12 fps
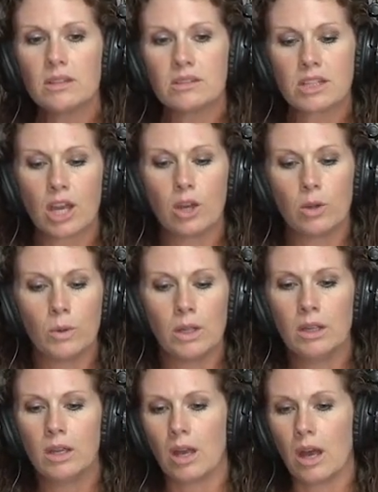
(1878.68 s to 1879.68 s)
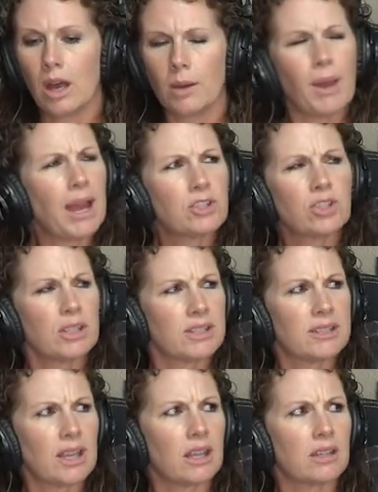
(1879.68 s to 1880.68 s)
So, actually,
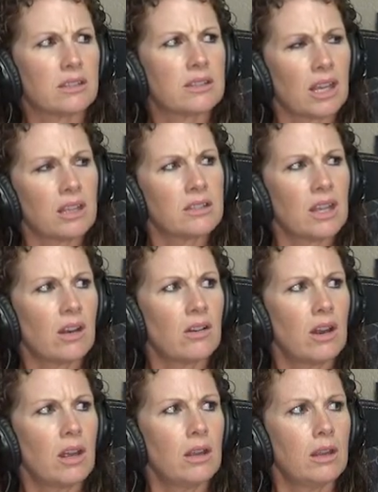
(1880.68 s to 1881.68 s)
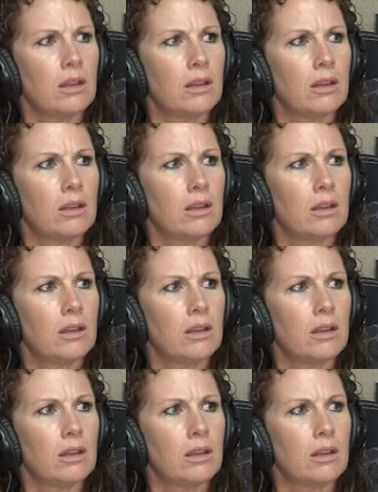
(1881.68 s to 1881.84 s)
it's second Saturday.